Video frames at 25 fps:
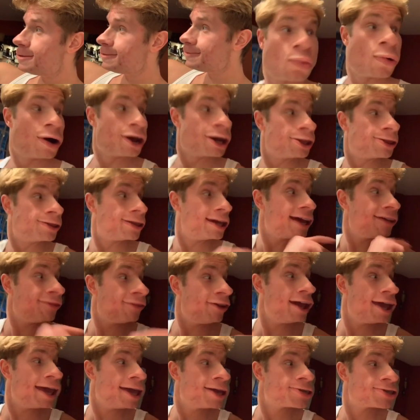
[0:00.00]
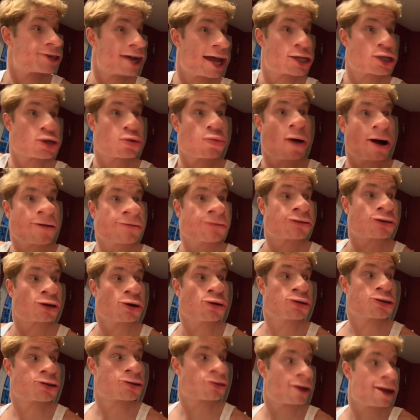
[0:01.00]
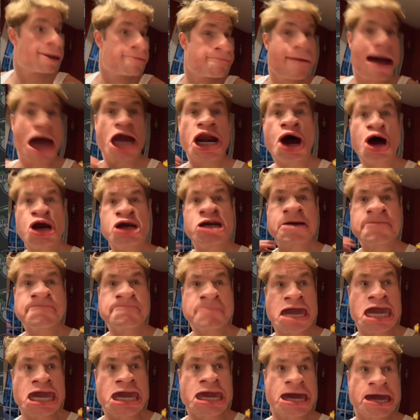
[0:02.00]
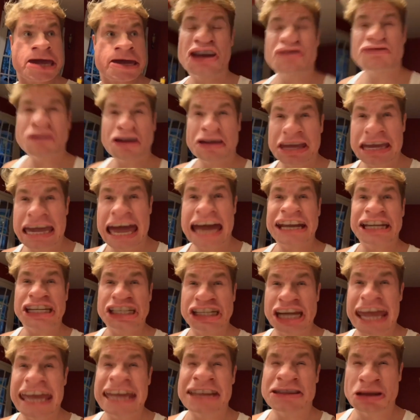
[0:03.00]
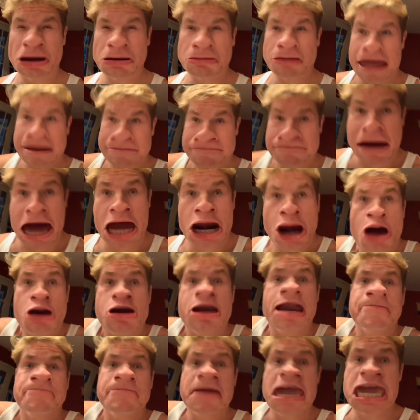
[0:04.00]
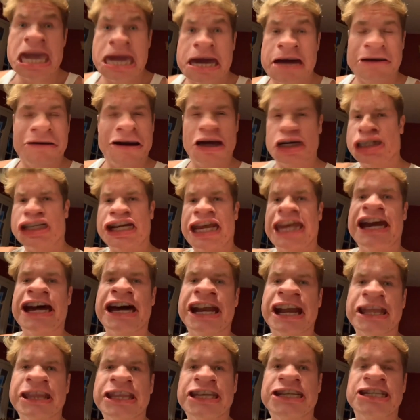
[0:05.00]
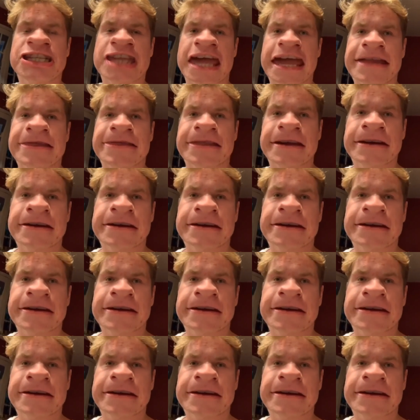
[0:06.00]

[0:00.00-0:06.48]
Where the TV is, that's one, two, three, Madonna mia. You really gotta say it though, like Madonna mia, or else she ain't gonna understand.